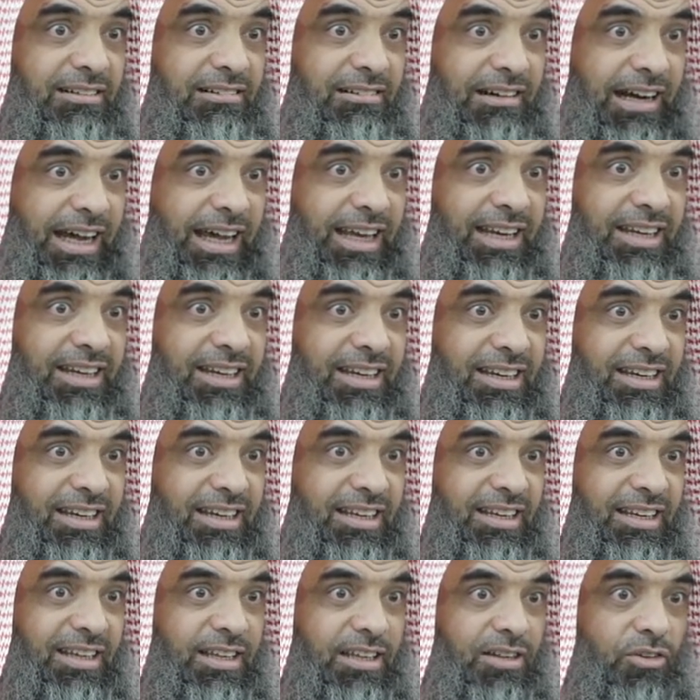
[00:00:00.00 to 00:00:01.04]
right?
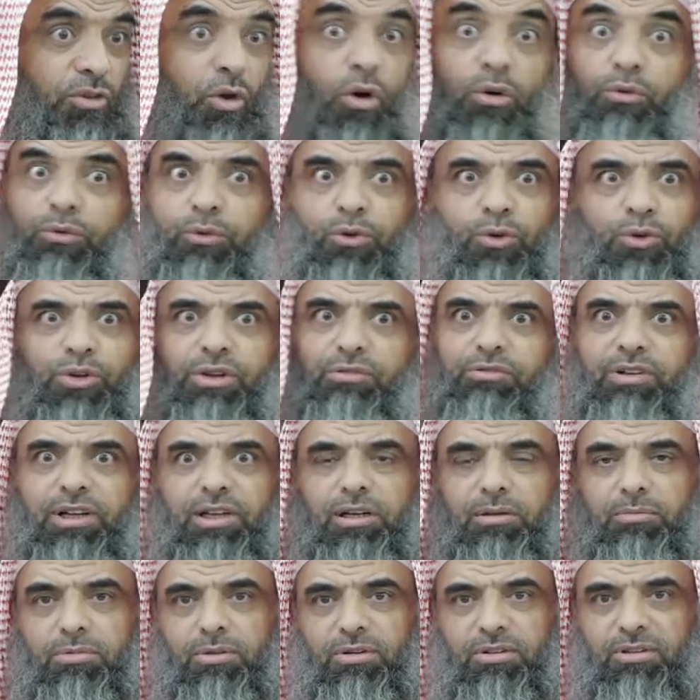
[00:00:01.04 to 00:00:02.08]
No food
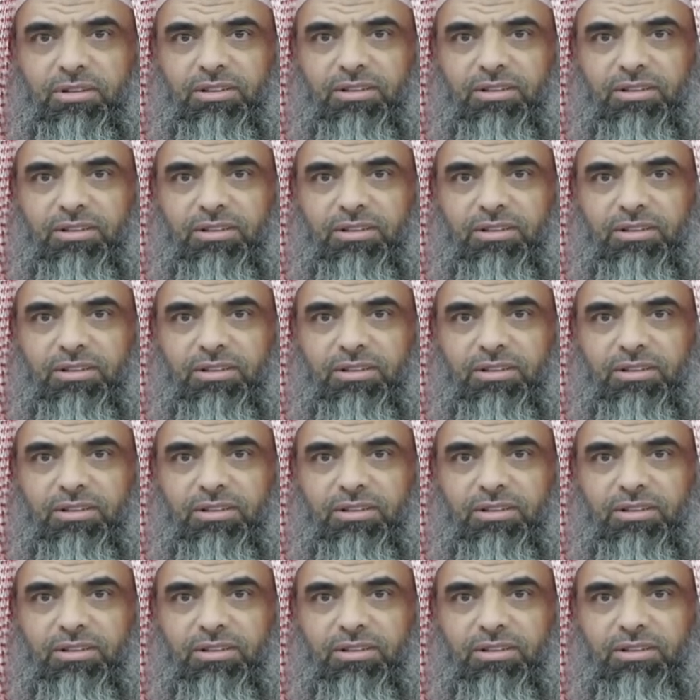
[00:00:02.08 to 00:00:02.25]
available.